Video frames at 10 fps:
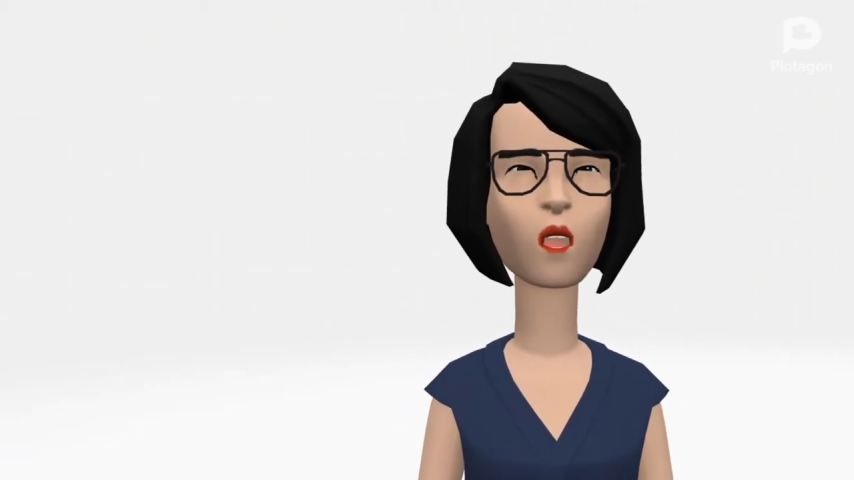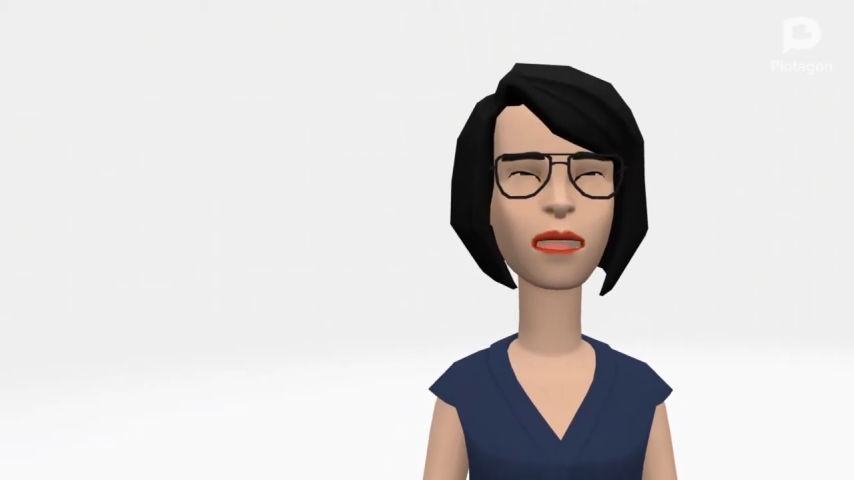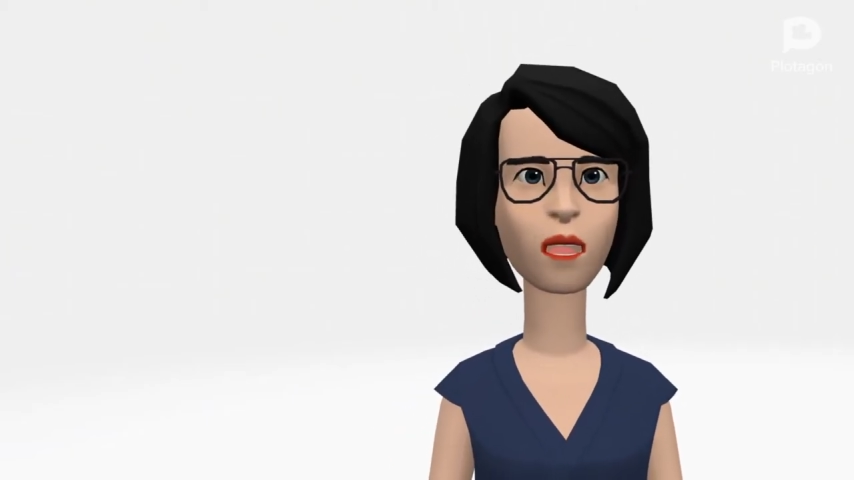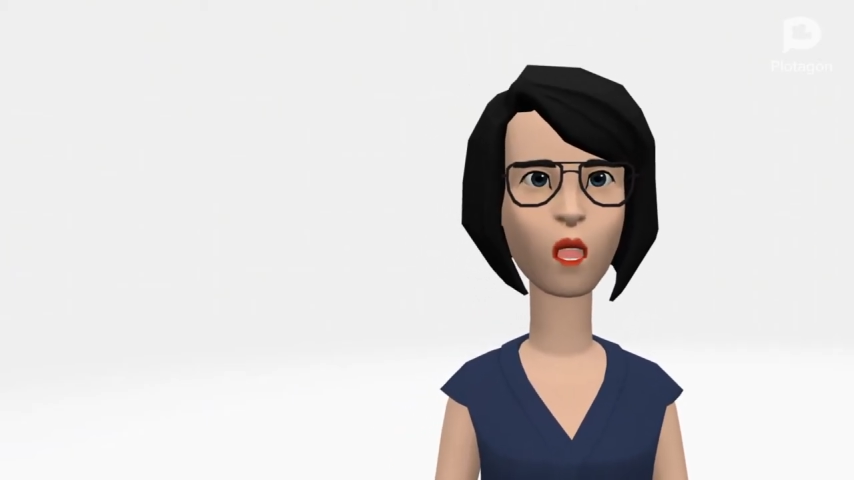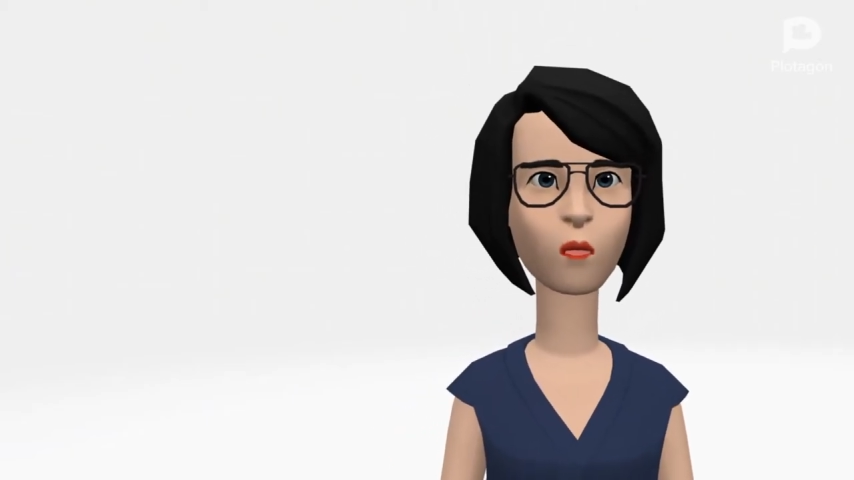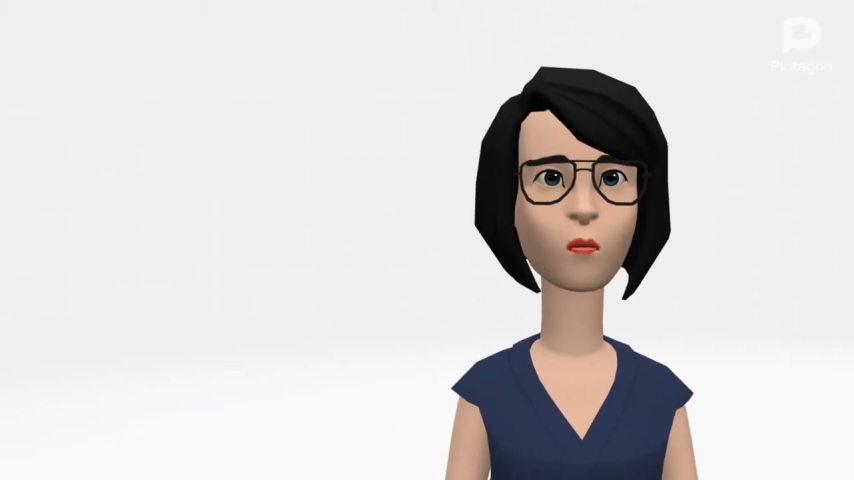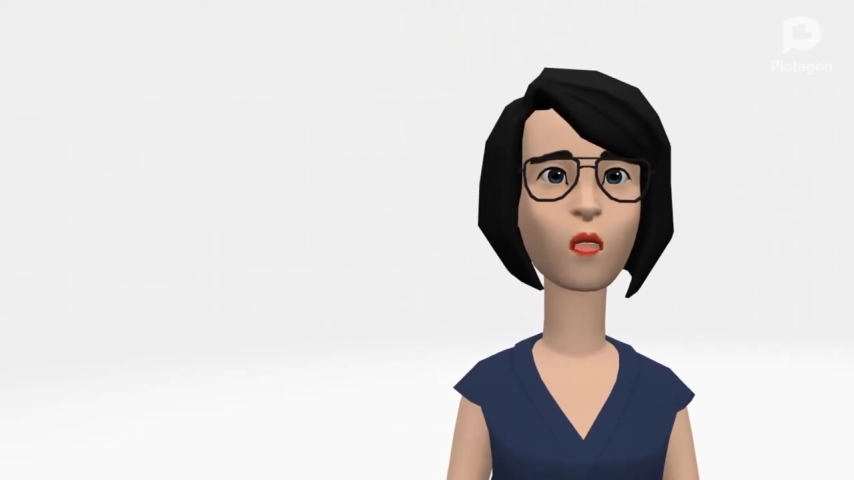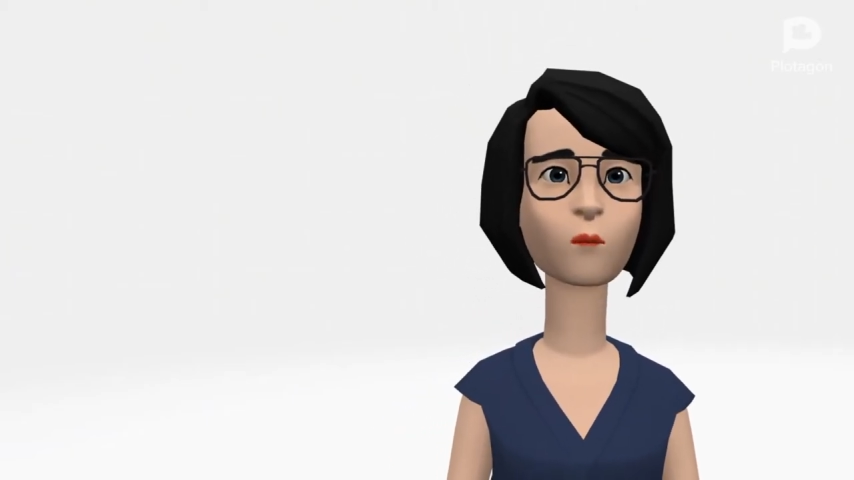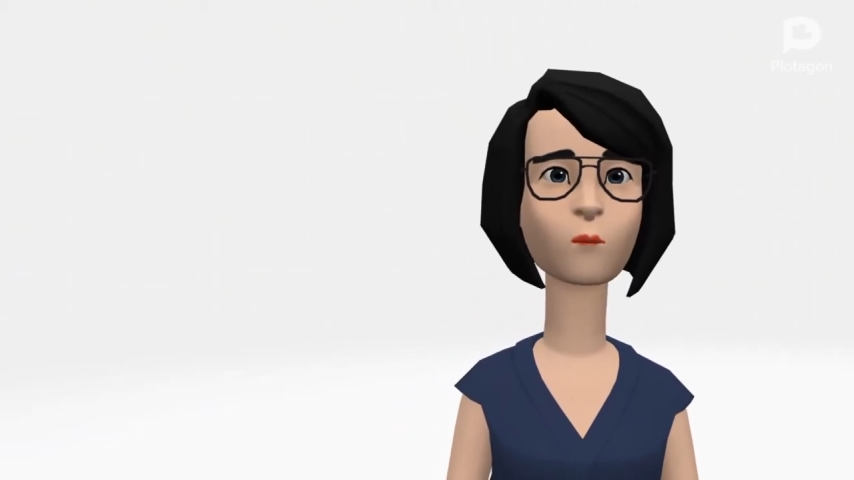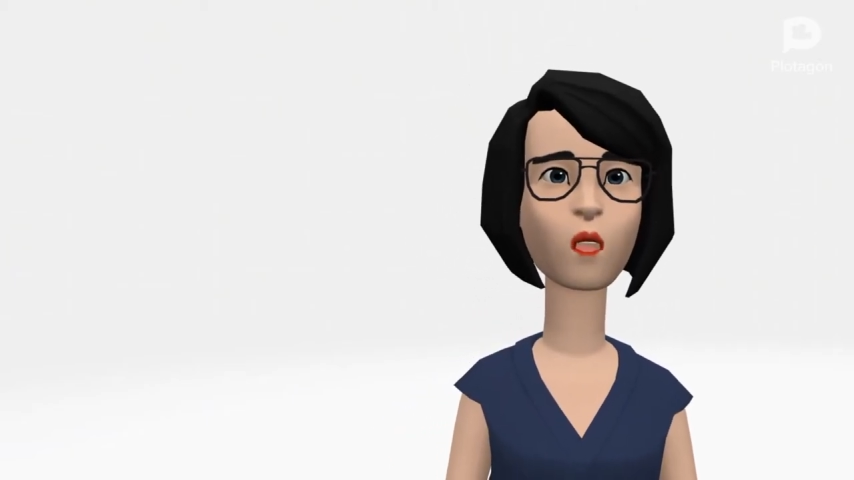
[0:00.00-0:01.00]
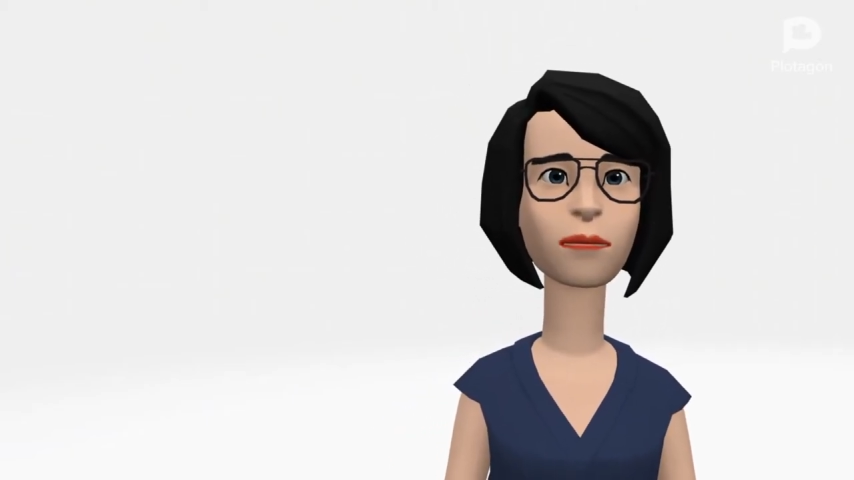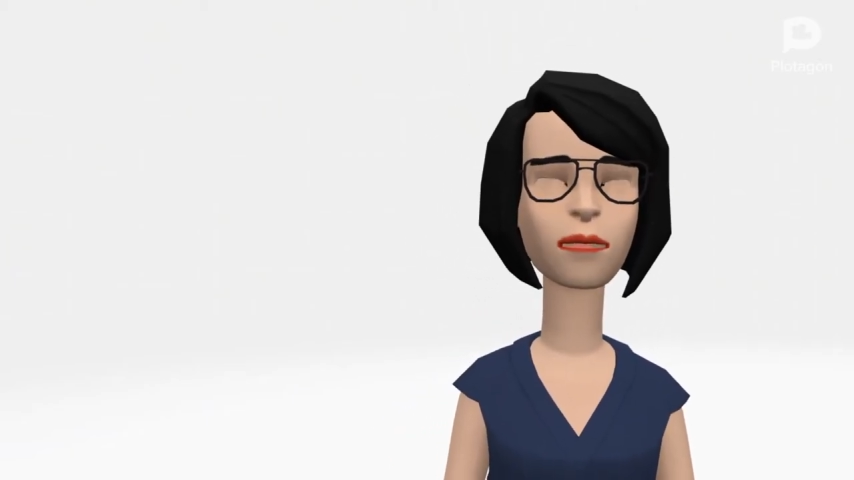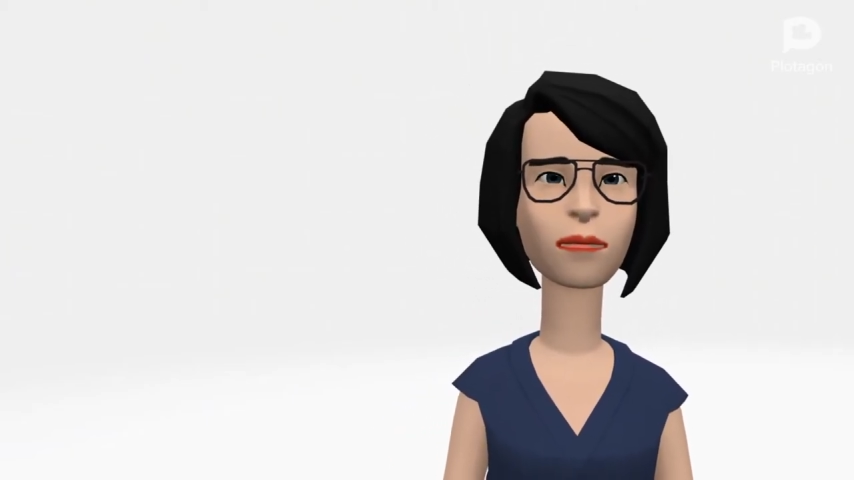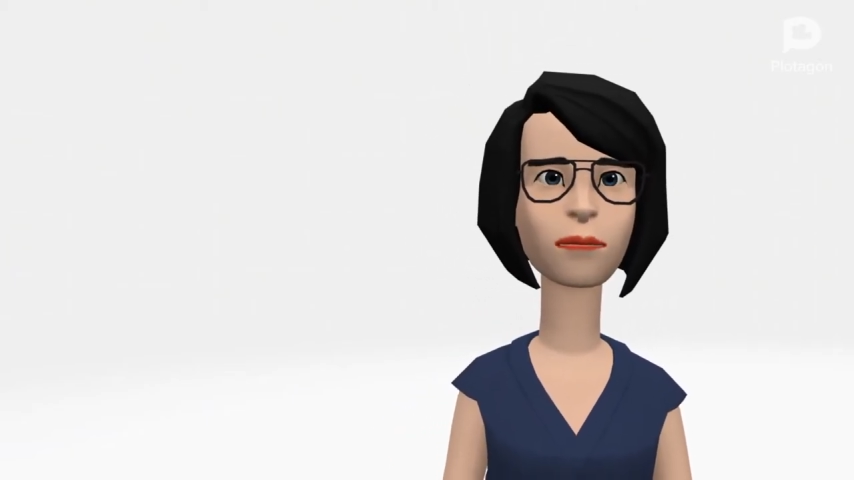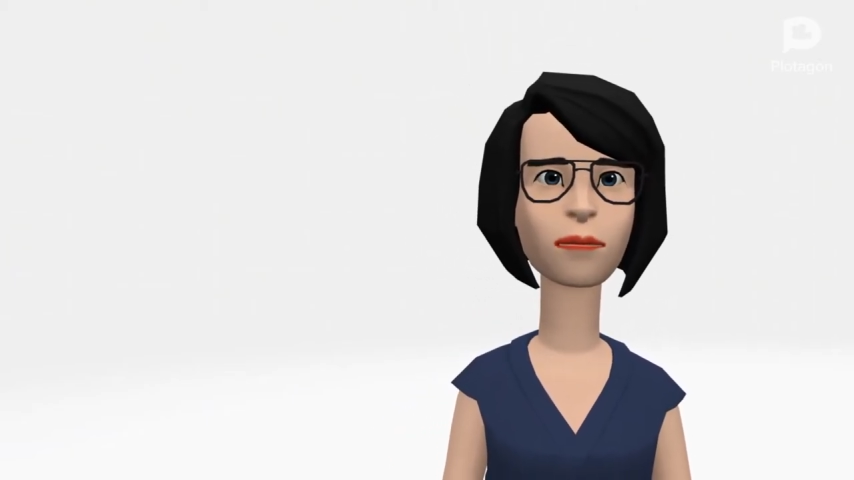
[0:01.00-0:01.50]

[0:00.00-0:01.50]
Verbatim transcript: knocked loudly on Mr.